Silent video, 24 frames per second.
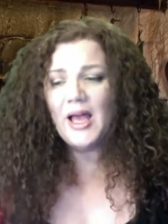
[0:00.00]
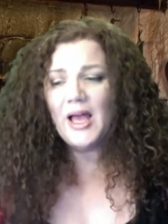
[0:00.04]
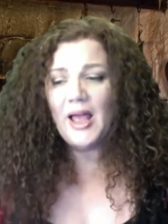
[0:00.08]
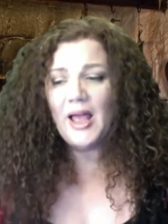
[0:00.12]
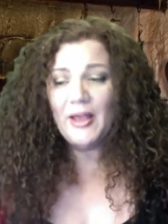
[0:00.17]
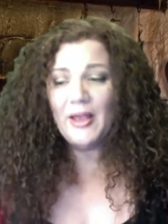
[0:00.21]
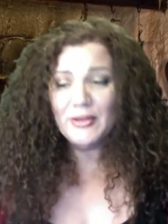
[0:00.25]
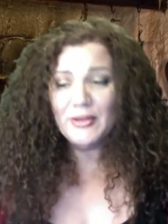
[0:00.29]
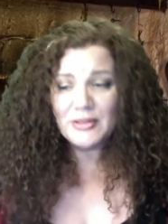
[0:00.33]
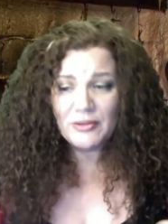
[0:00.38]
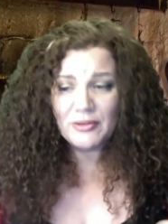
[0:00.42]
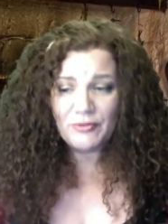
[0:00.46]
I
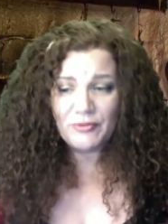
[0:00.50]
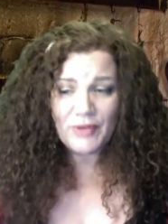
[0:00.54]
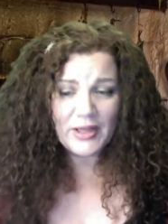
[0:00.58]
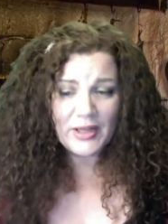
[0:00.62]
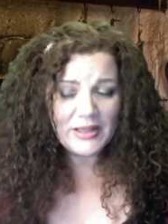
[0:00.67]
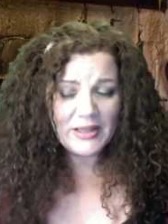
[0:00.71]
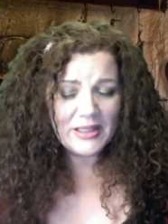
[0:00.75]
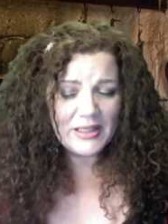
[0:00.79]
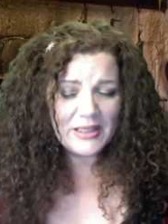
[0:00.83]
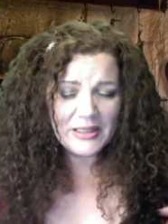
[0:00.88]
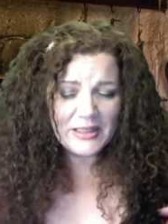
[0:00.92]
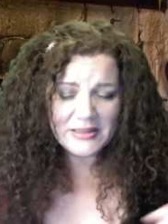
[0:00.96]
also find
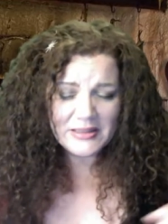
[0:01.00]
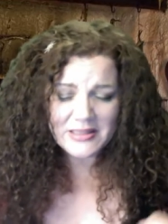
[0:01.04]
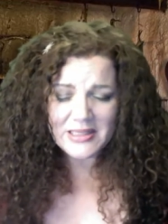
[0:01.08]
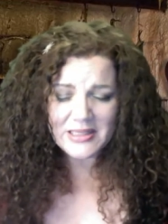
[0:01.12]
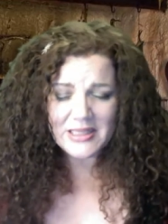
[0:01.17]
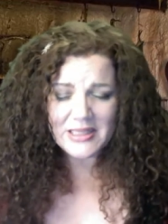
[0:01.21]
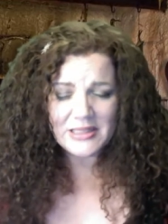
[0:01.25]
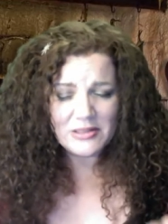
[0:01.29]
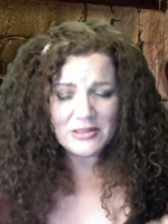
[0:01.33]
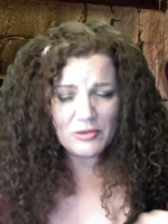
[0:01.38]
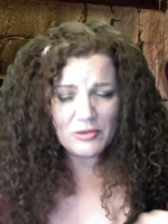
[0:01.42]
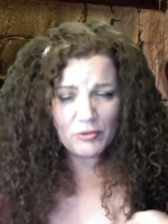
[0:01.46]
that it's
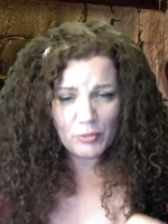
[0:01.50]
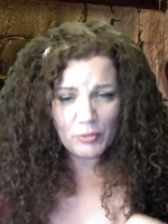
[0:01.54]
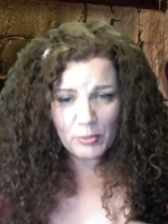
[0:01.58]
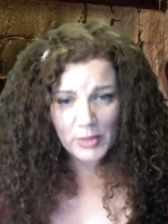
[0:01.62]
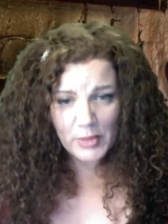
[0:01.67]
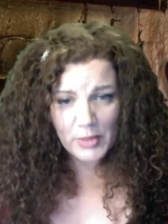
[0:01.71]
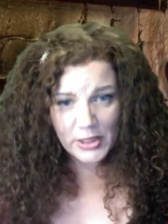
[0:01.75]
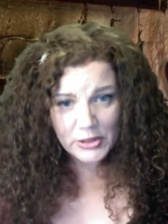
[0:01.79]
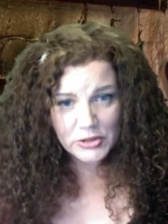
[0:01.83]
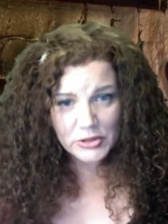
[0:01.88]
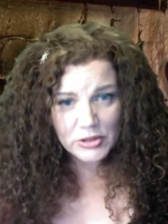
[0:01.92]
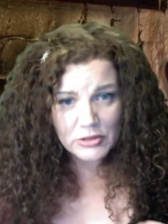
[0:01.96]
easier for
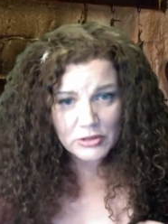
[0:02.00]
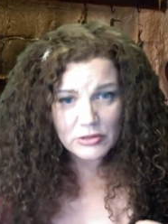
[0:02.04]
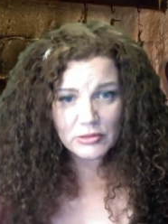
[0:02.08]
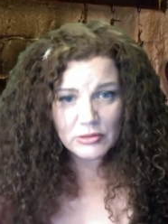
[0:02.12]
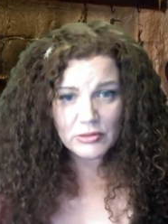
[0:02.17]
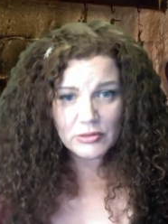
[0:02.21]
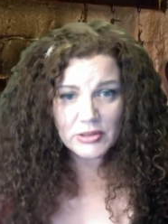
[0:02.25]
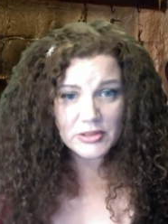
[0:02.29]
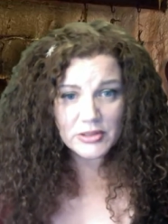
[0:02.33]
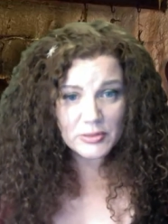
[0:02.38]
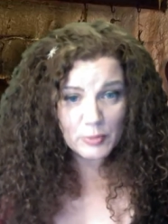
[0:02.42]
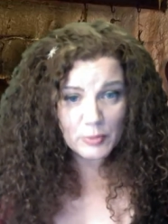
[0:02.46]
me to do
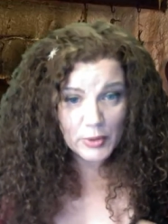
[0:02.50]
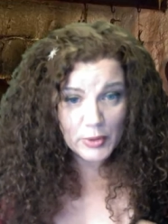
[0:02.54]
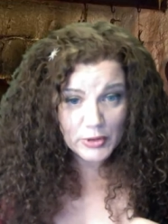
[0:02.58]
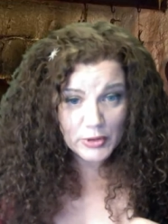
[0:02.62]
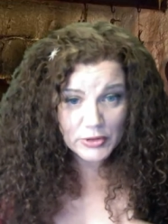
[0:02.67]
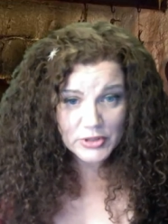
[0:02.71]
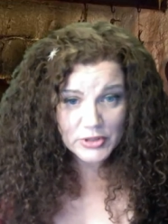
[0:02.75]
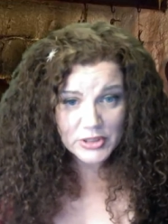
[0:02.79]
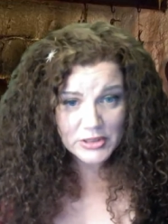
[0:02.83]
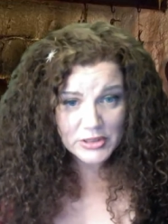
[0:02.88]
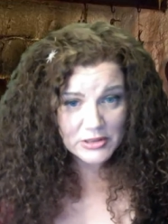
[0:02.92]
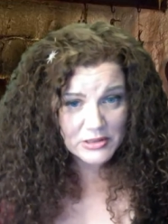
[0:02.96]
the
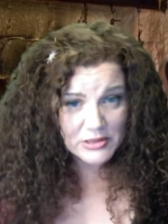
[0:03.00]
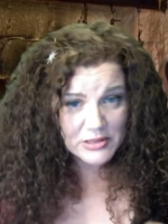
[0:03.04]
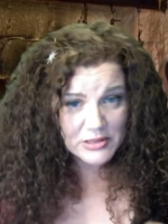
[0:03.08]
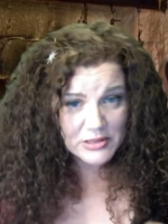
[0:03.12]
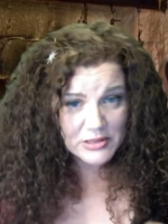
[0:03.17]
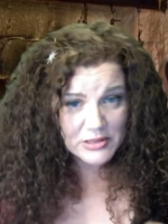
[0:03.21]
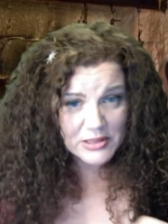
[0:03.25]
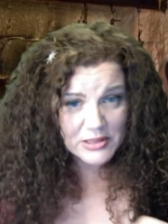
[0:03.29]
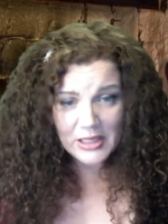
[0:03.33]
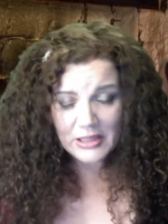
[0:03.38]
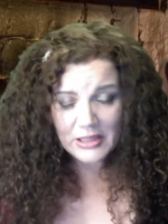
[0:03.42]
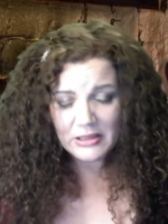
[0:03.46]
Swittershins
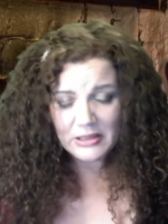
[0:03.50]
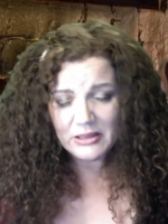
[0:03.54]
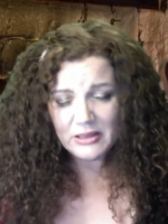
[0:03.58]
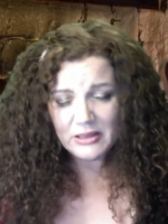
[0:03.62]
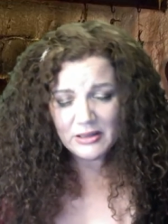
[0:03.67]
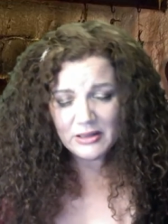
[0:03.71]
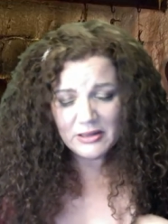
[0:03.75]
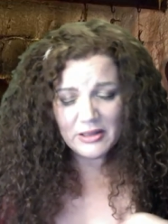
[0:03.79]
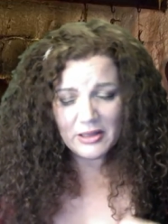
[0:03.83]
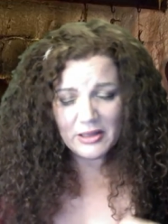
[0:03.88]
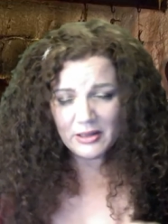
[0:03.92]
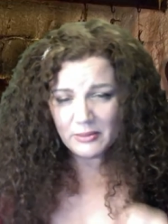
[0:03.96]
in
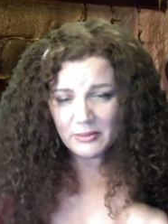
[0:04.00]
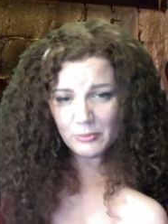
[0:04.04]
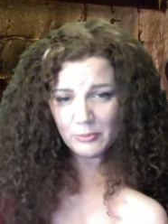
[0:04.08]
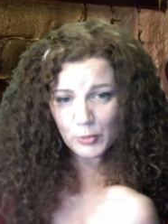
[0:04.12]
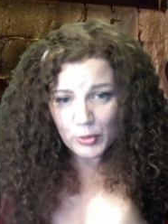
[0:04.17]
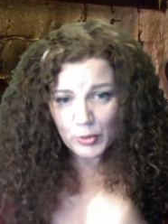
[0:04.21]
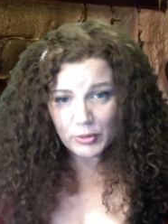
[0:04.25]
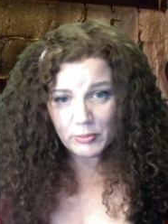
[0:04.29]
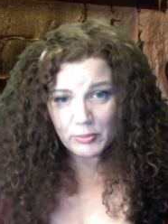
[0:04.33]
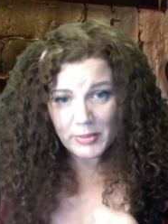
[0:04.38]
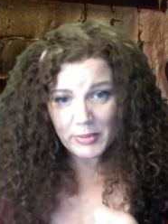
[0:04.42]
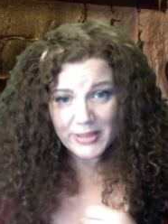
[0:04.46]
the
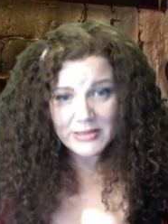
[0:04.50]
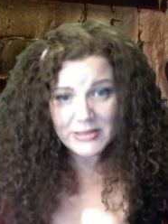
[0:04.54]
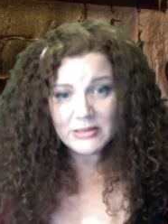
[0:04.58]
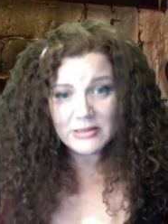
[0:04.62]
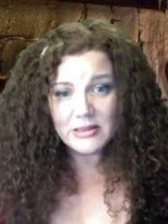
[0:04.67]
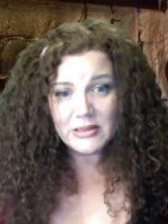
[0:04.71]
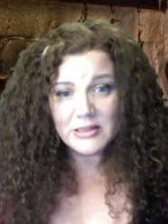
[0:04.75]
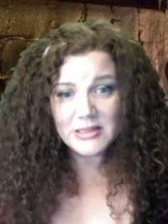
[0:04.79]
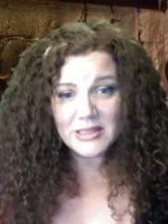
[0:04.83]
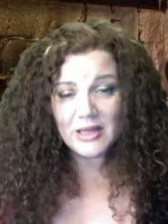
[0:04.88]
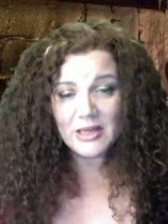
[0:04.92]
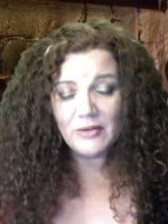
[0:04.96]
mortar and pestle
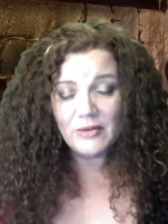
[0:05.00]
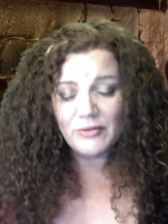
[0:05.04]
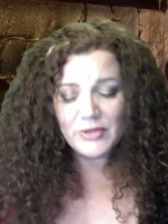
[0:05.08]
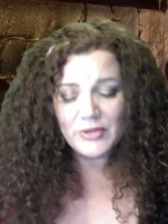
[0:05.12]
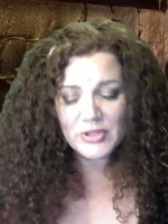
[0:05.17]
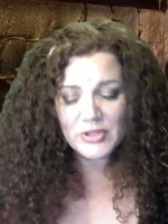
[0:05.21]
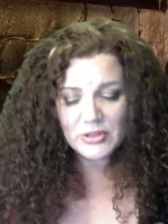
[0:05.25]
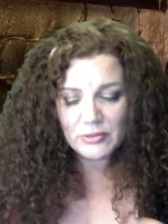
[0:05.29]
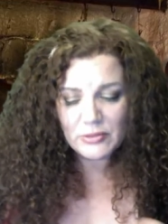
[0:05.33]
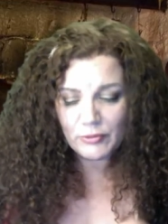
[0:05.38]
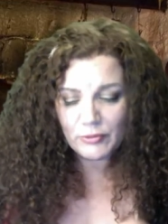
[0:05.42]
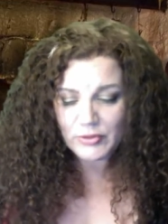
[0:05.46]
itself. It
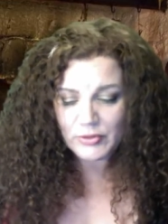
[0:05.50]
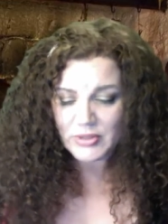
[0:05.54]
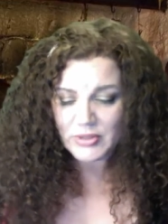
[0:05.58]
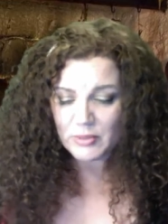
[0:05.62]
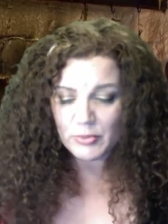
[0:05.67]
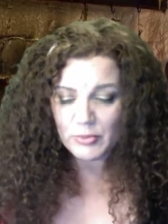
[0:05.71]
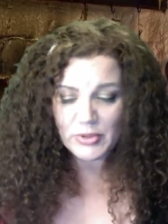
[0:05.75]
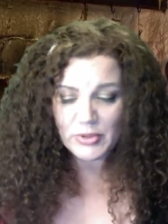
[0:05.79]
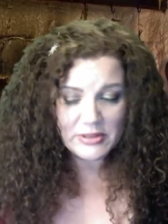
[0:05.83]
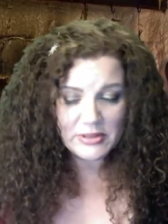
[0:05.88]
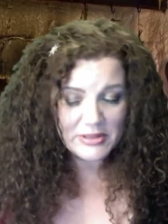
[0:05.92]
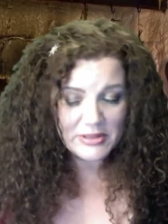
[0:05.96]
just for some
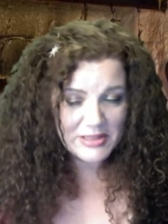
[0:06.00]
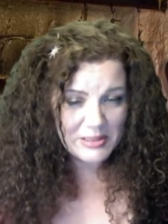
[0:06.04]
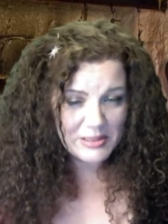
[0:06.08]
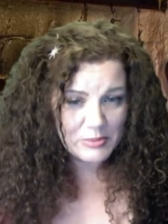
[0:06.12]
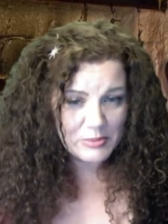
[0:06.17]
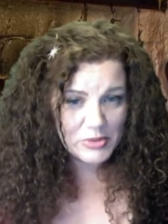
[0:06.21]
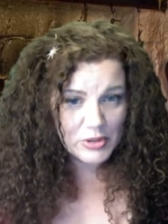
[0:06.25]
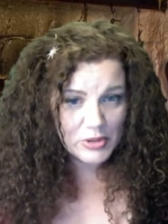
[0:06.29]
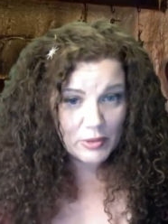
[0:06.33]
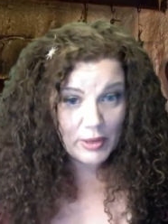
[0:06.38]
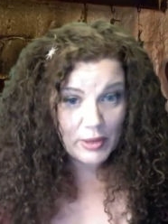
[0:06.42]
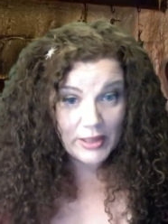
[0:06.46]
reason seems
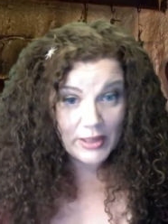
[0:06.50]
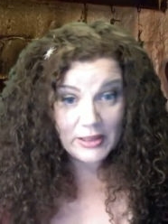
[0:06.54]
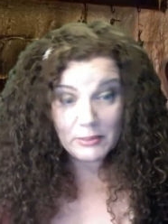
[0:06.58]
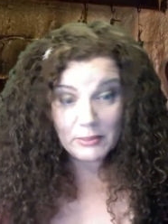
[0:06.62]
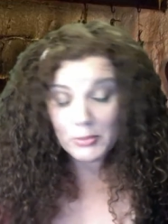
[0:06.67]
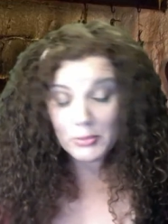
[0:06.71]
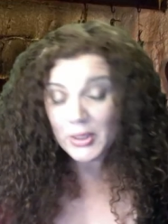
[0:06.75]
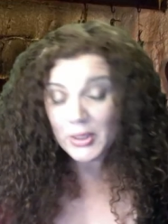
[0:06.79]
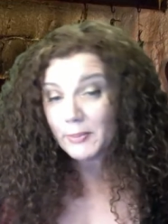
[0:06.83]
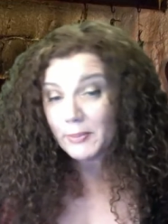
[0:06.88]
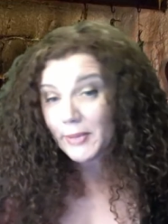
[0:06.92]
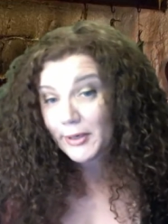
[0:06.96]
to grind up
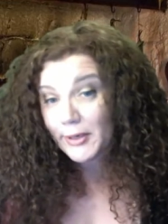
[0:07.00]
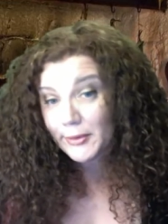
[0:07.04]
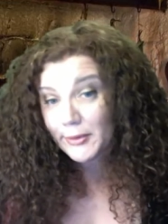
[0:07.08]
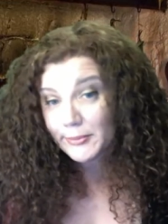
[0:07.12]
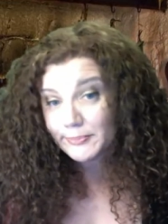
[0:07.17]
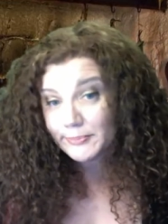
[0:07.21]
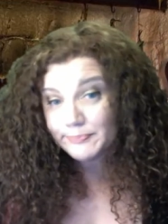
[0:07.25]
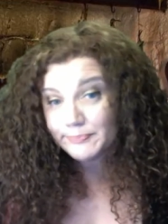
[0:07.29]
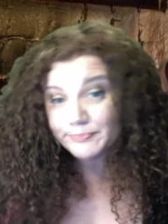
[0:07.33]
a lot better.